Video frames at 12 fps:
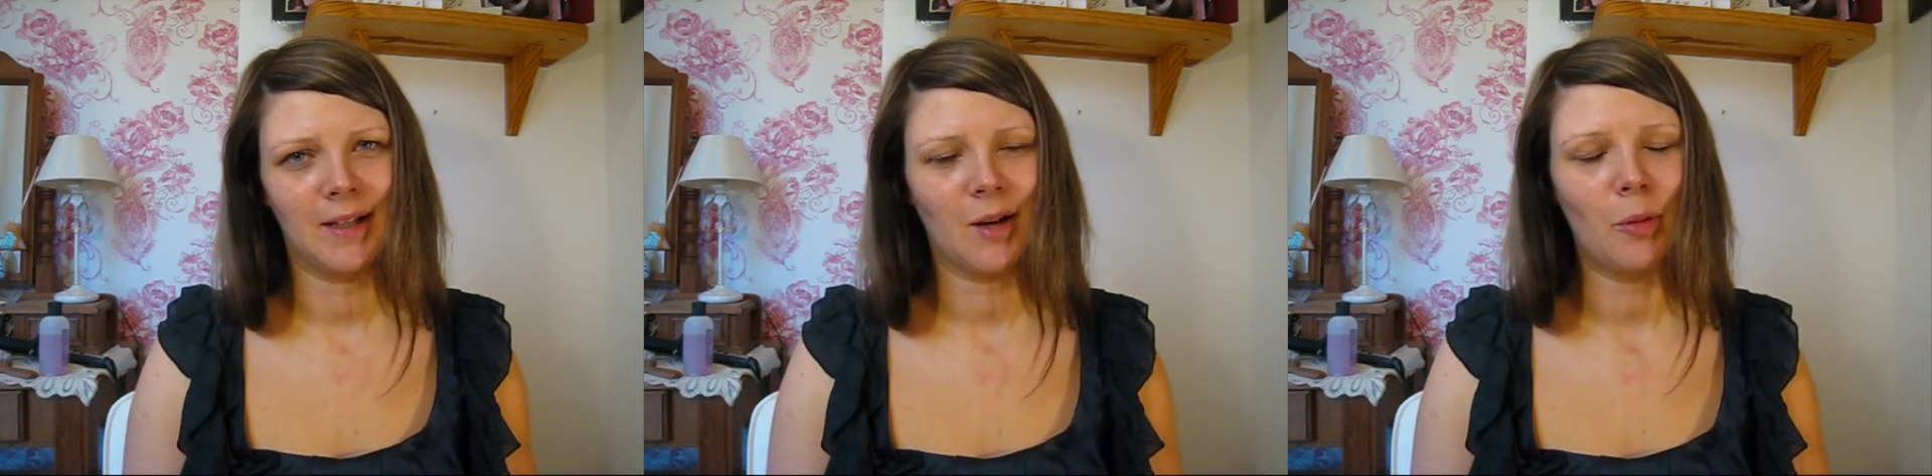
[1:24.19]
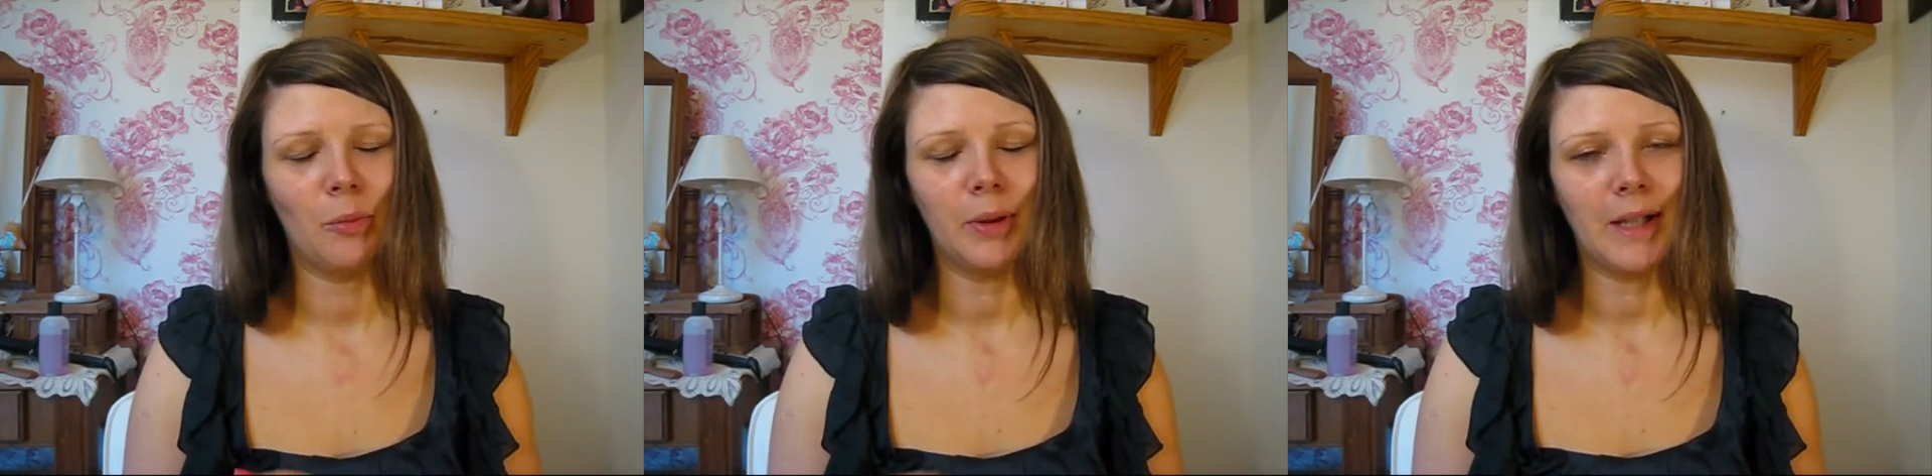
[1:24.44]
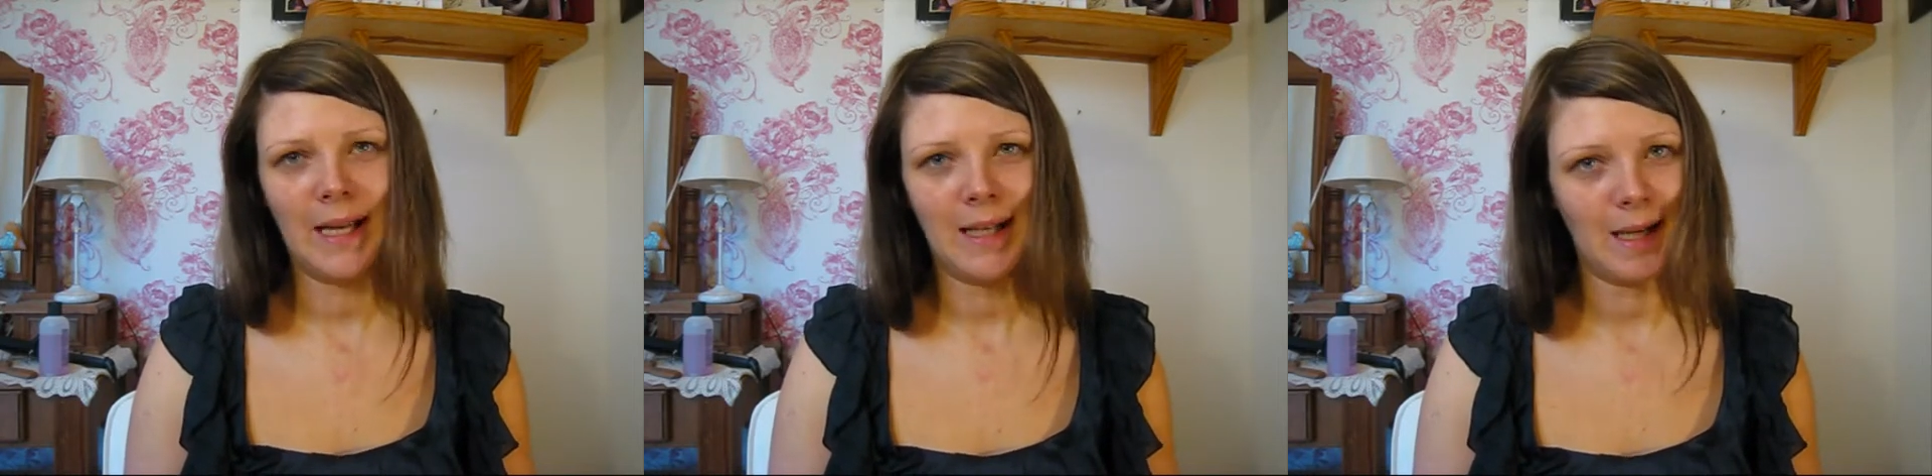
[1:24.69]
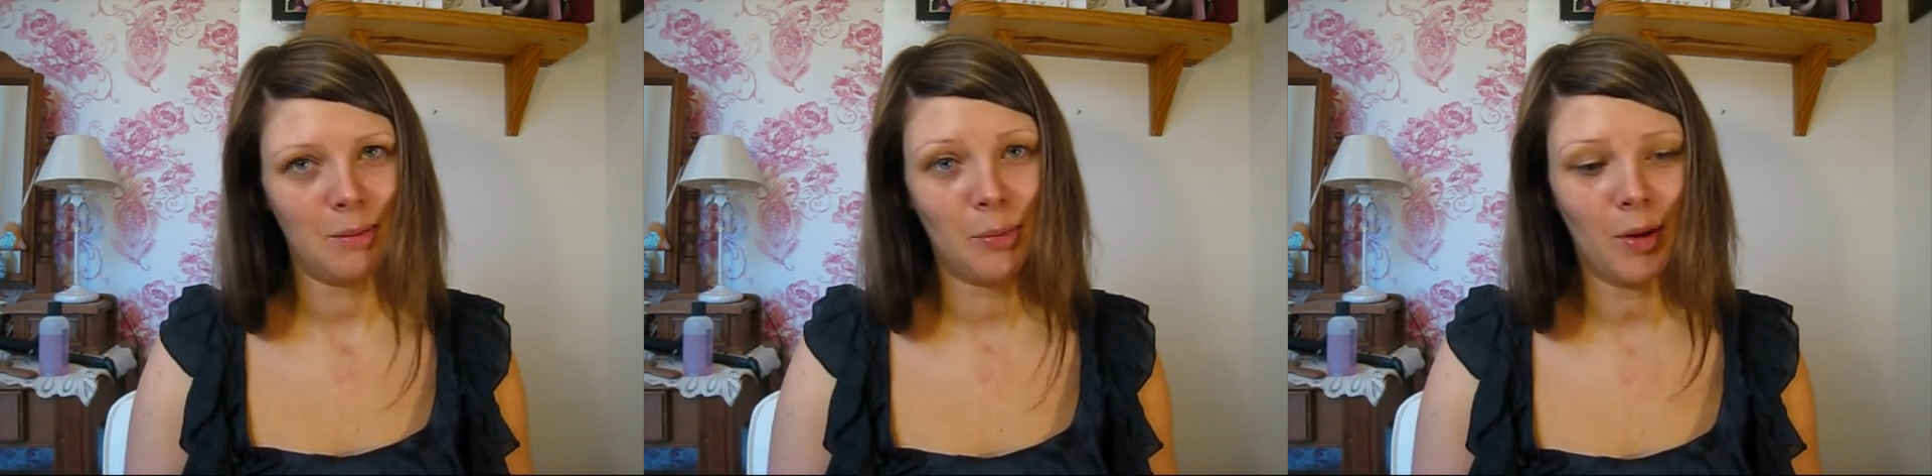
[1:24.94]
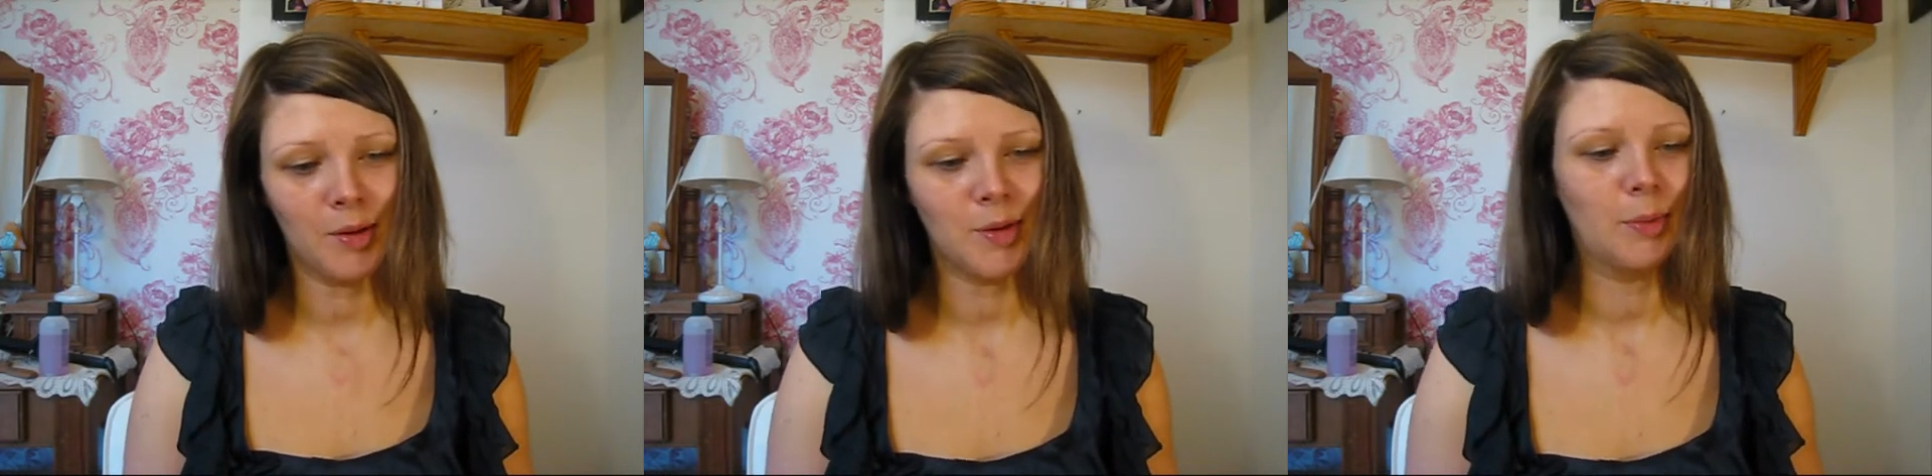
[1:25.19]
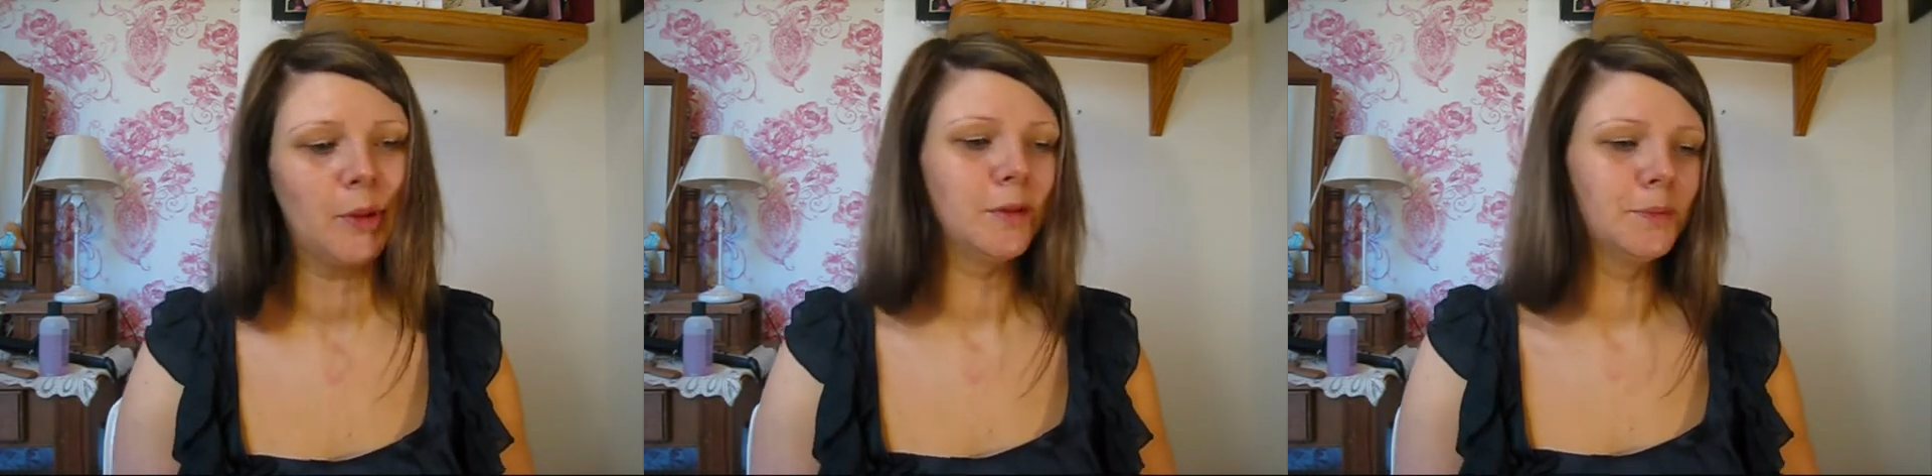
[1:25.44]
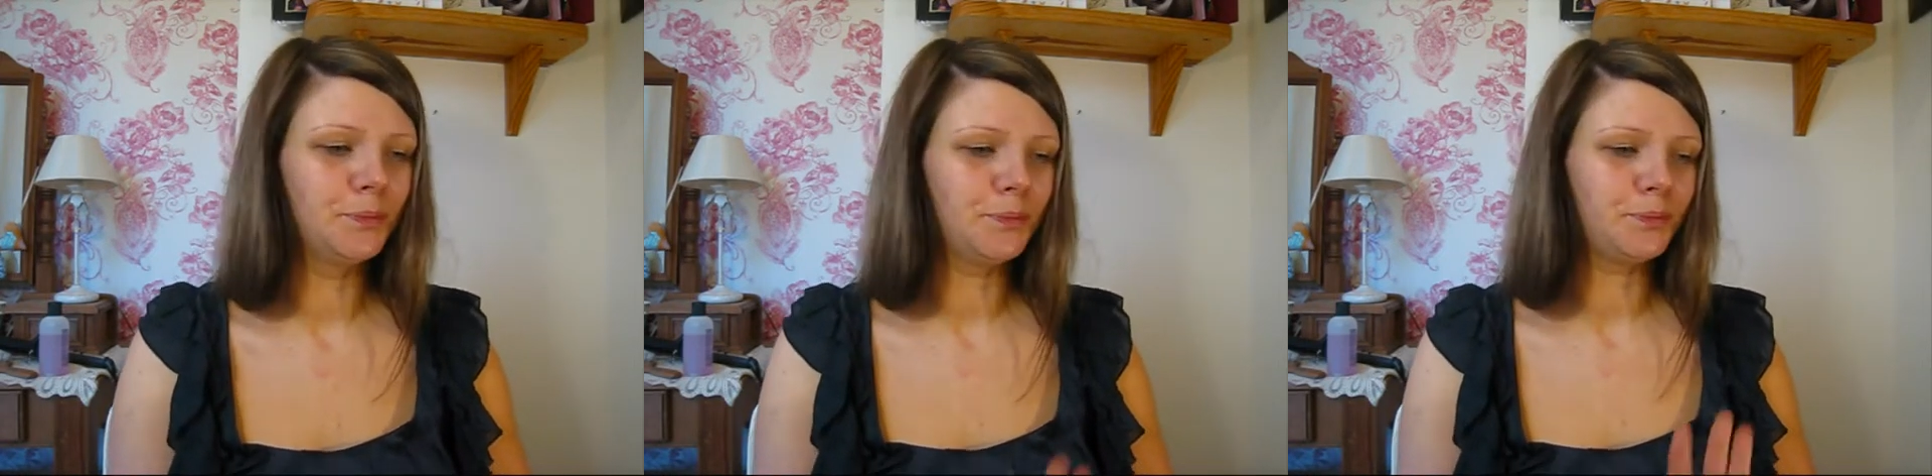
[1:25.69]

Completely impossible